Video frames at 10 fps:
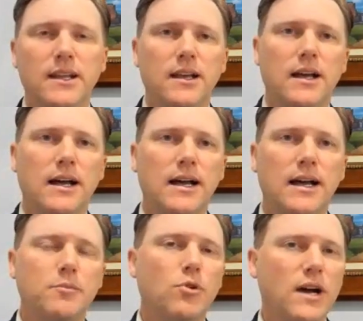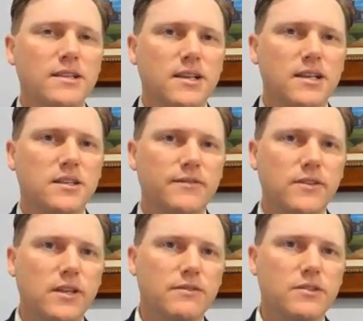The process, if you
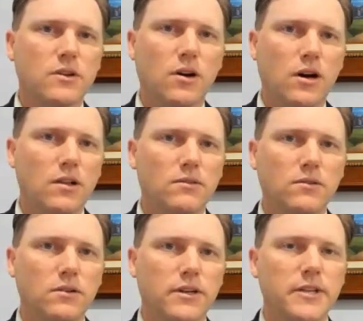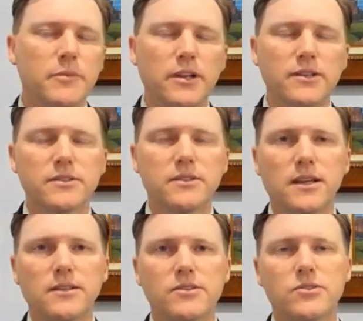give us a call or email us
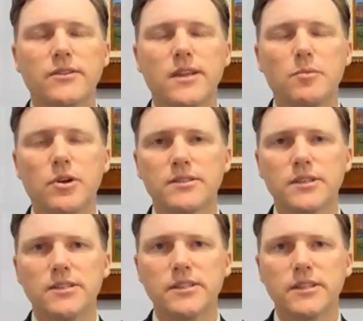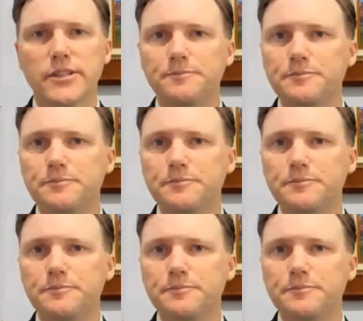to start that process, is